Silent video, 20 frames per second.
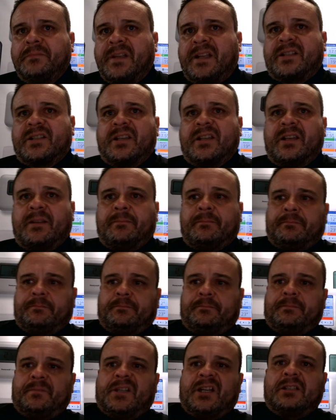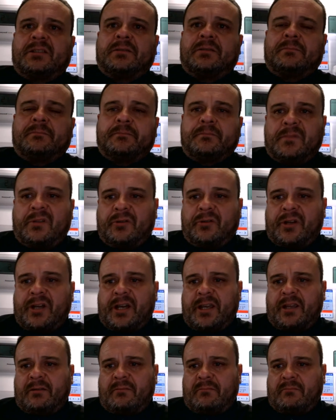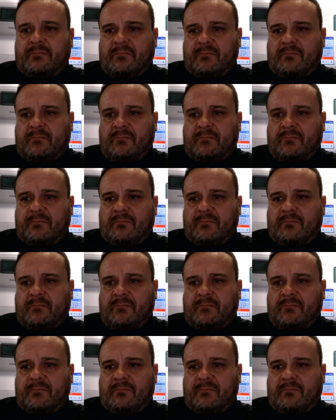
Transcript: That's it. Done. Okay.